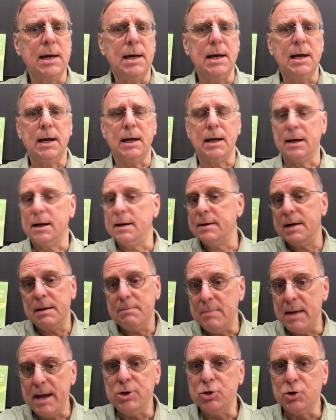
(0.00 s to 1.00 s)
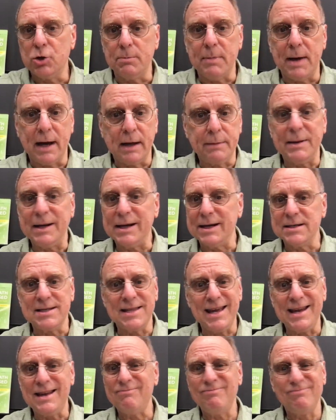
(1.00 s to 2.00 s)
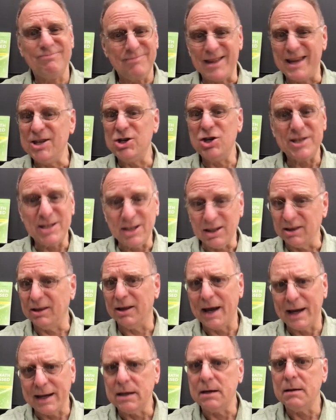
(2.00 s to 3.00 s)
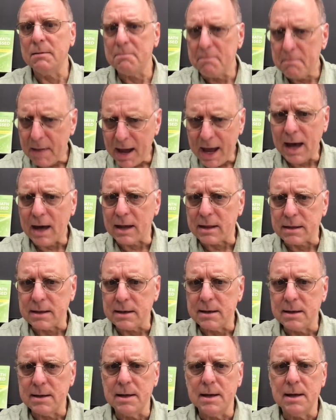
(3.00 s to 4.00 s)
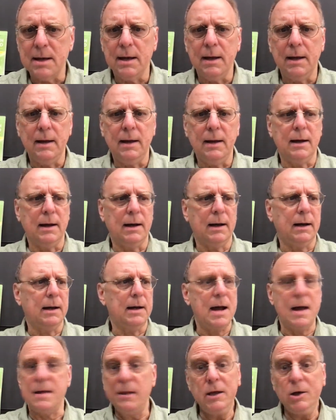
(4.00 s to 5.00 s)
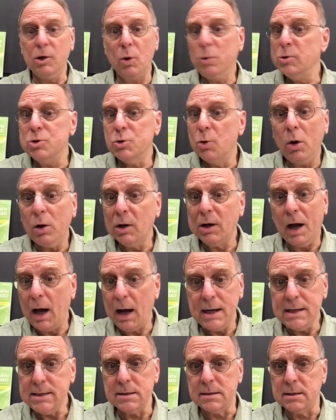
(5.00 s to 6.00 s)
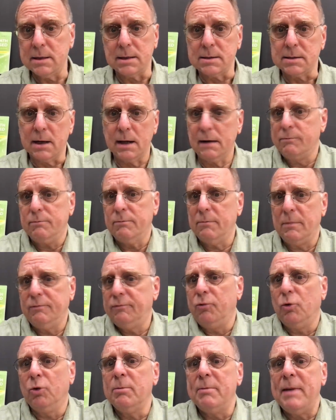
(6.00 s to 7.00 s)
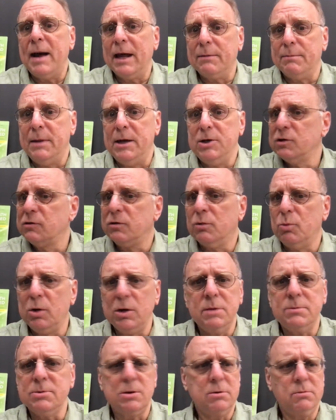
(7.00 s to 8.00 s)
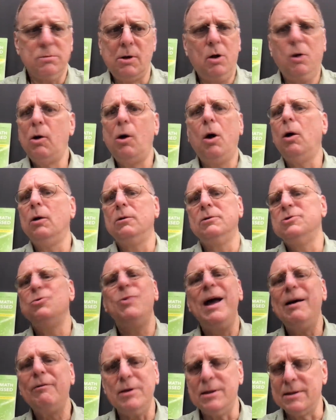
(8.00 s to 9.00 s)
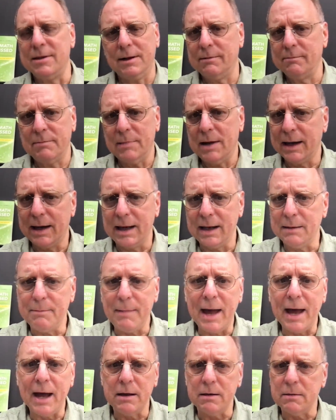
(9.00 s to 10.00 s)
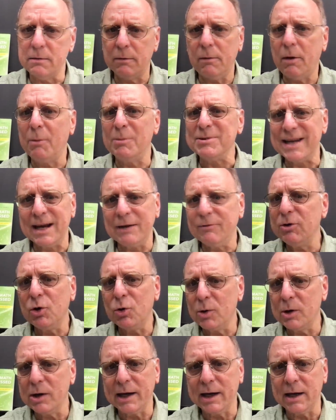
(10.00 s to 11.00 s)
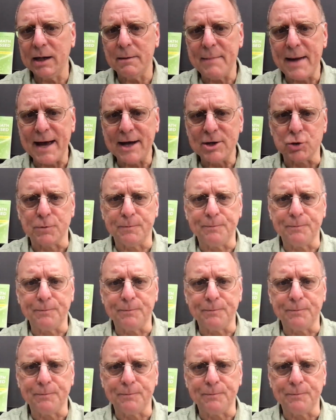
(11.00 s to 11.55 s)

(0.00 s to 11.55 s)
Uh, they major in math because they, they just like math. Uh, and then they go and do all kinds of things. I, four math majors from Williams are all, all, do everything. I can not imagine almost every career I can imagine.